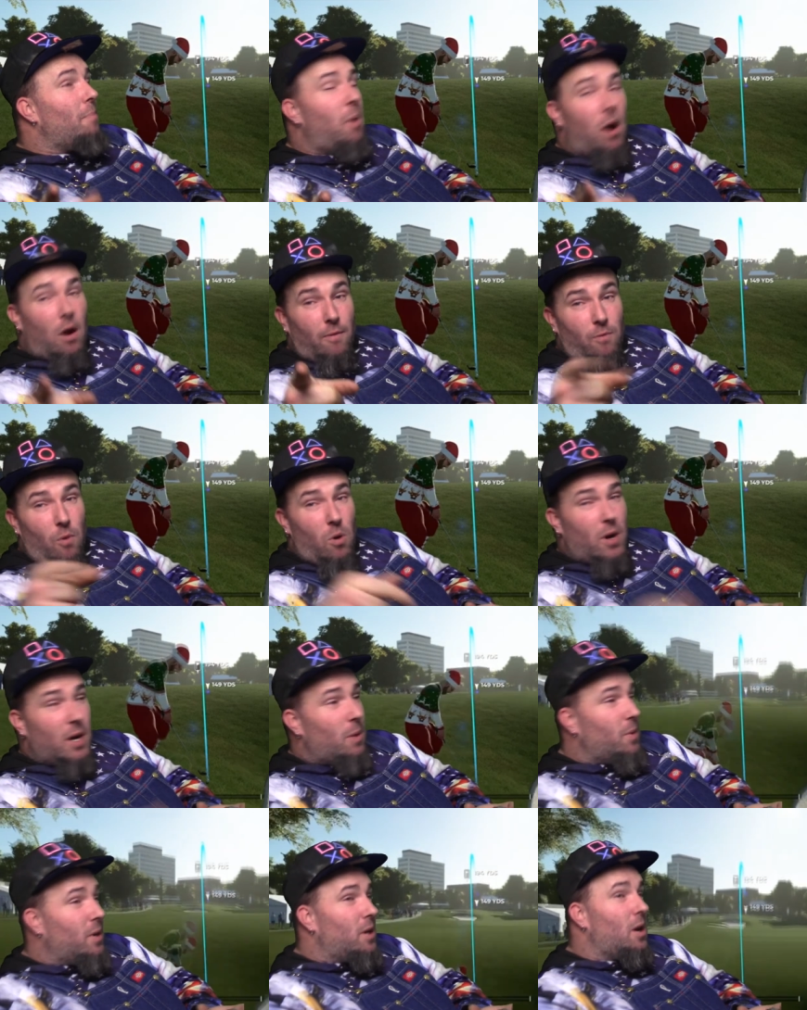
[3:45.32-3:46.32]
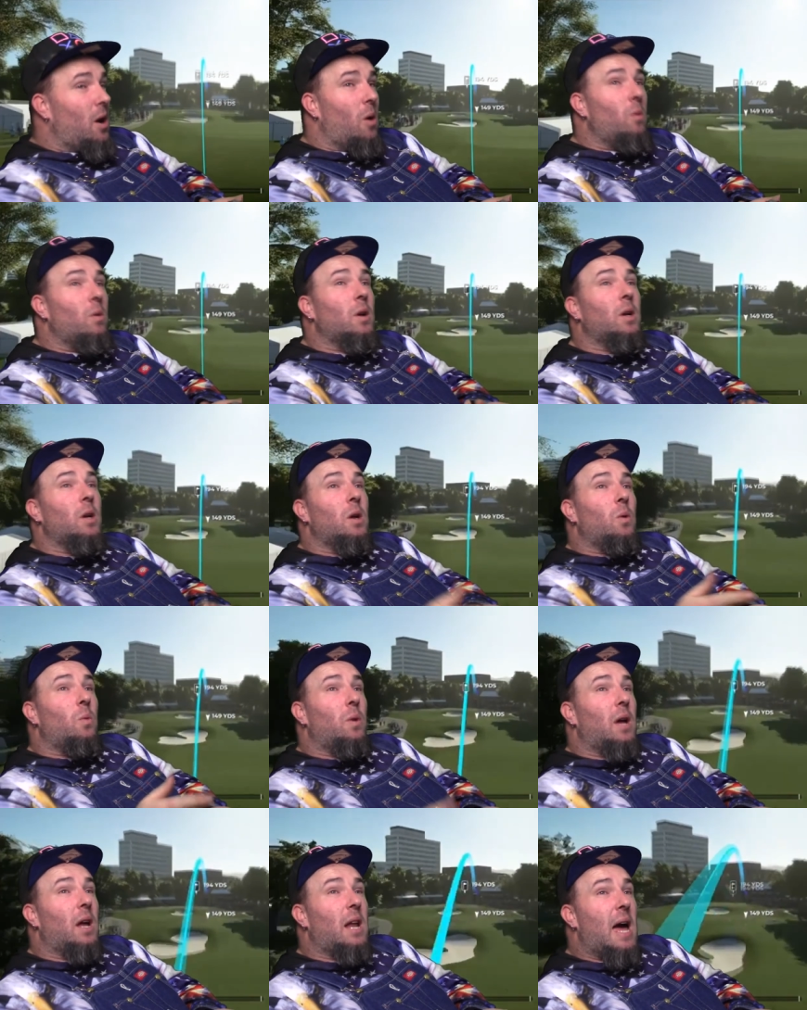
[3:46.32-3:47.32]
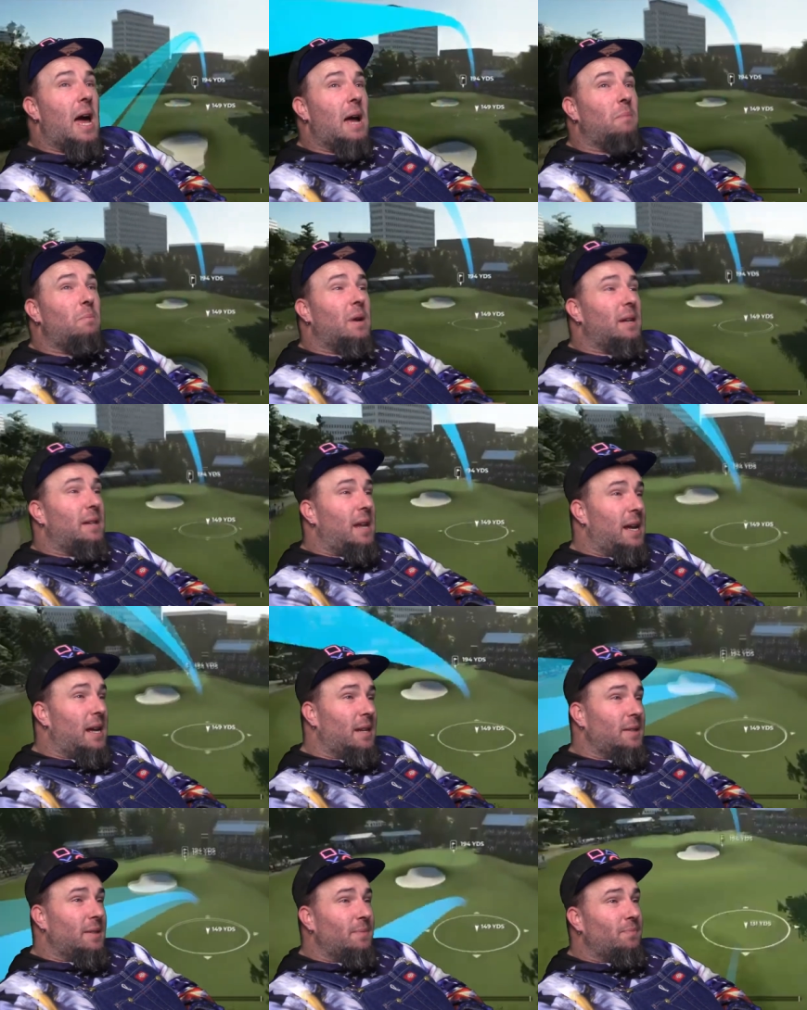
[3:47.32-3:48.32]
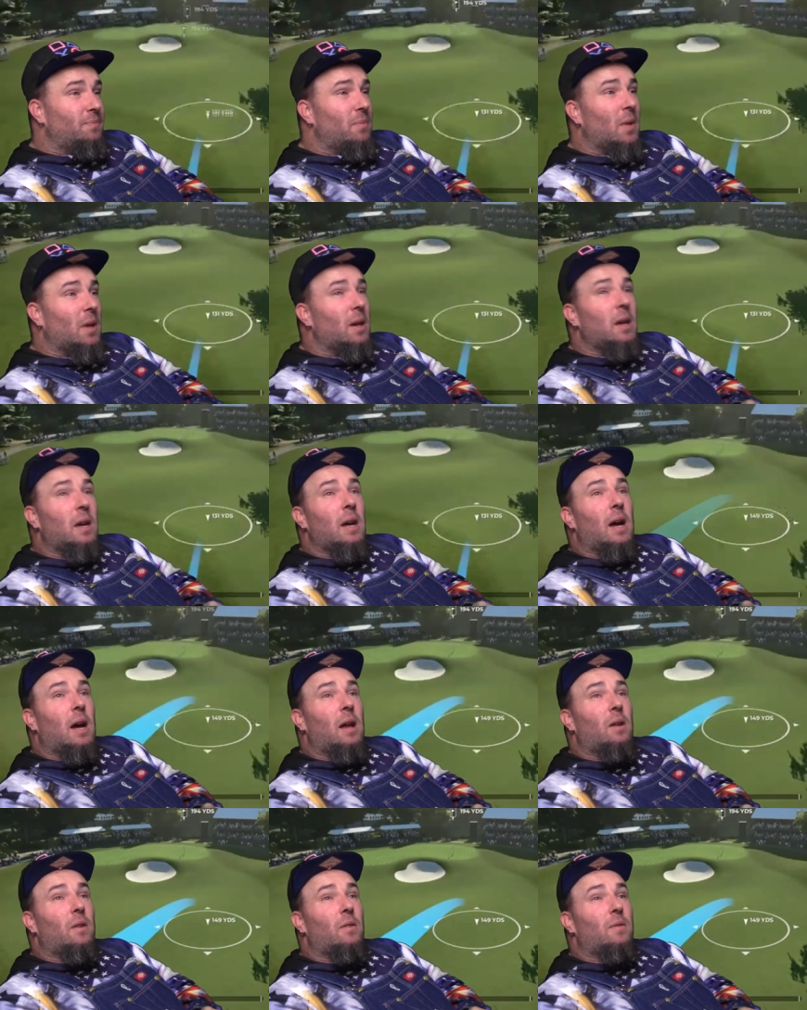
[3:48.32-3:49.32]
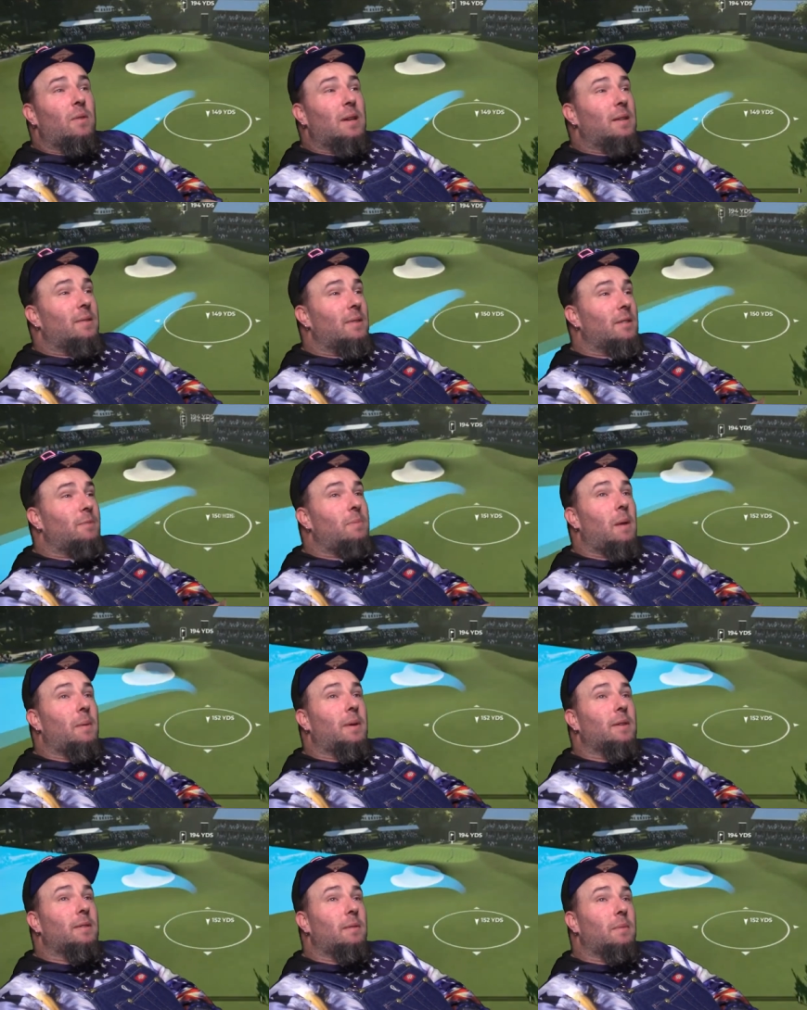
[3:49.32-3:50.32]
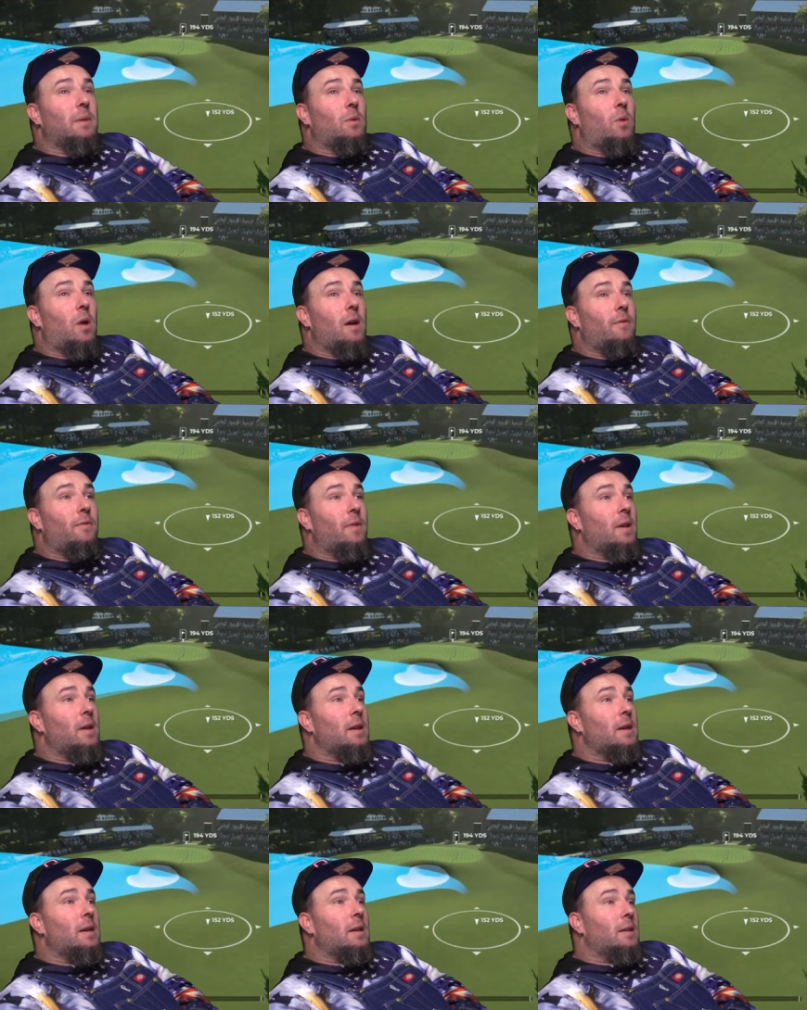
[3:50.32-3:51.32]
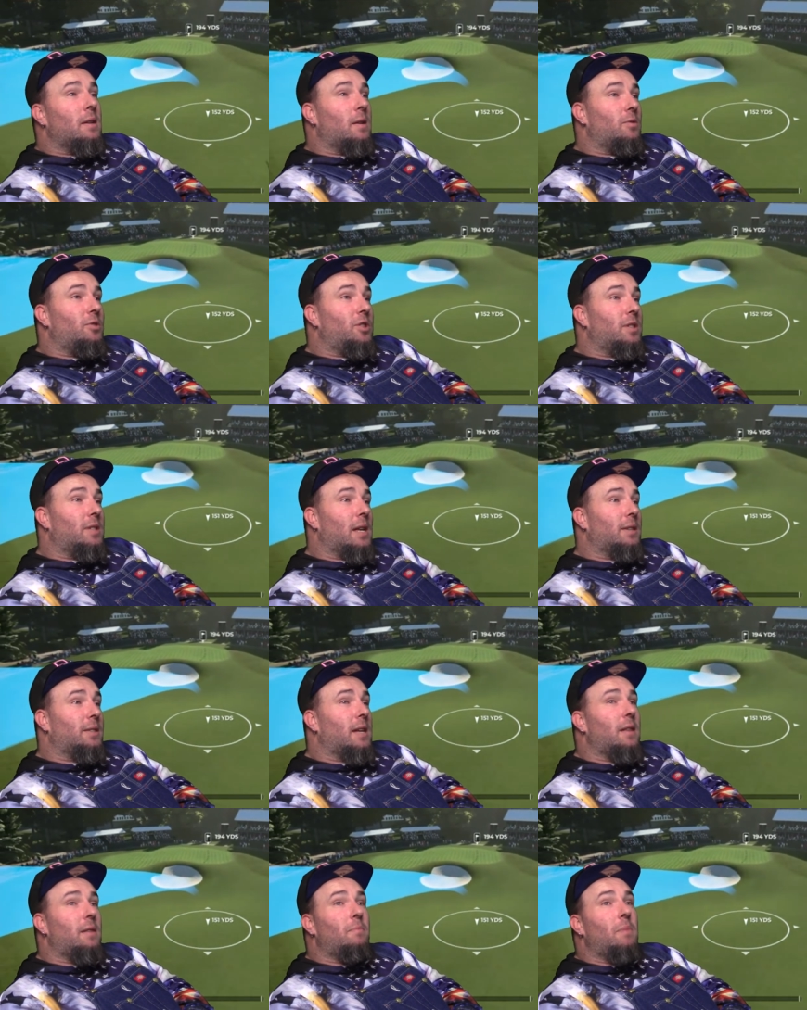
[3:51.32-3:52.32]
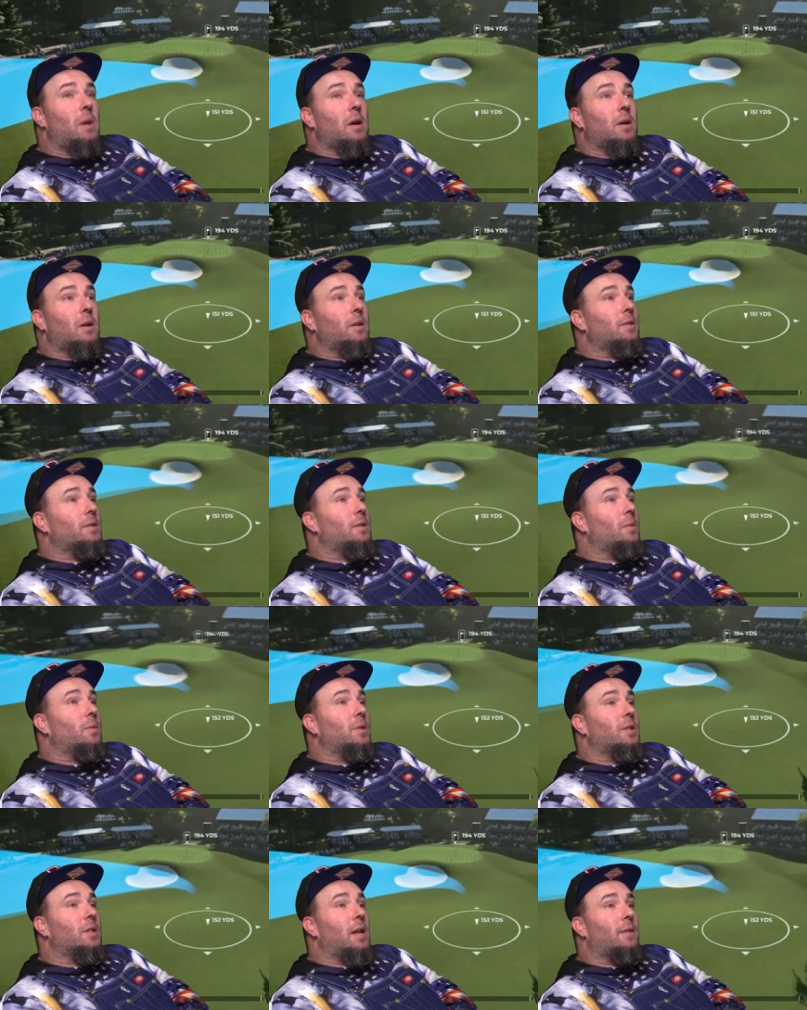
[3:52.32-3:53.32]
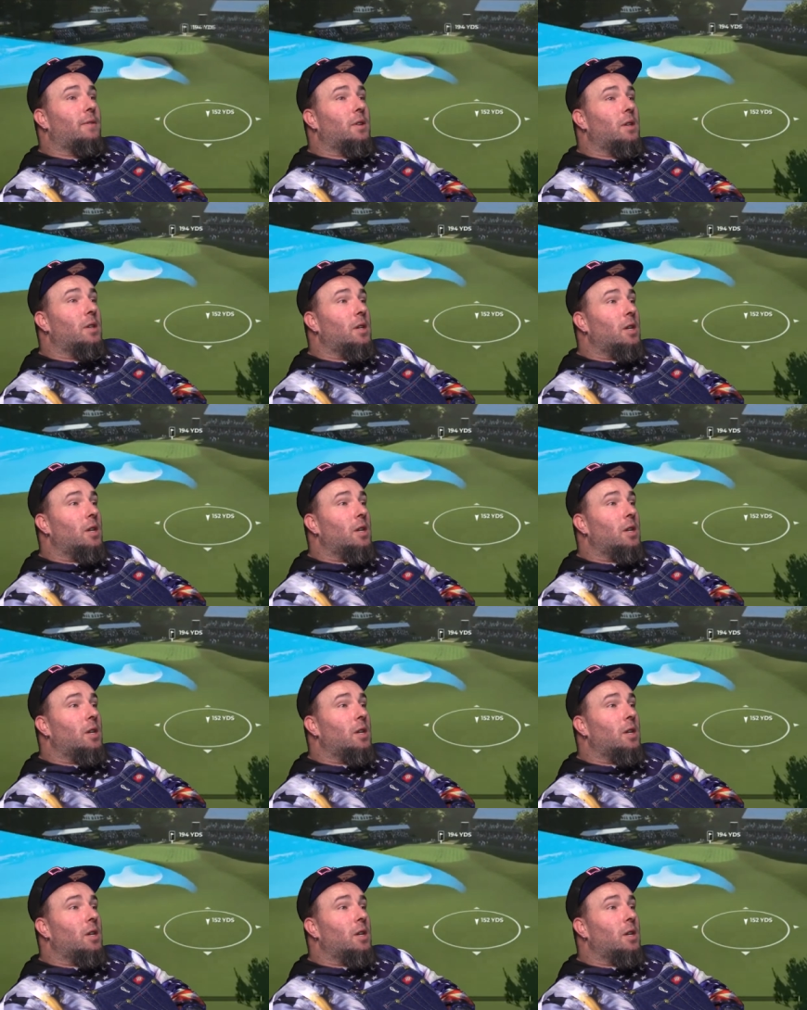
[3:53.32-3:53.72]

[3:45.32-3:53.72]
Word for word: par four. Here we go. We got a hybrid in hand. I don't know. Well, that's probably because I'm in the rough. I was just outside the bunker, so we're just gonna have to